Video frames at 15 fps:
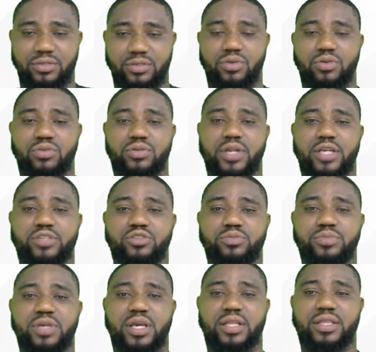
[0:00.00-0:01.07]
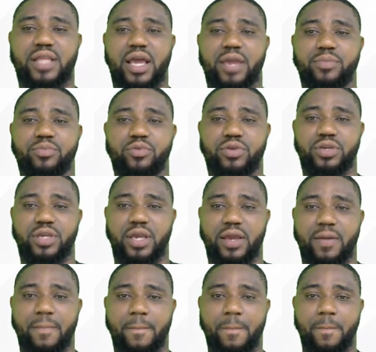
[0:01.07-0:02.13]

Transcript: Oh, there should be a typo here.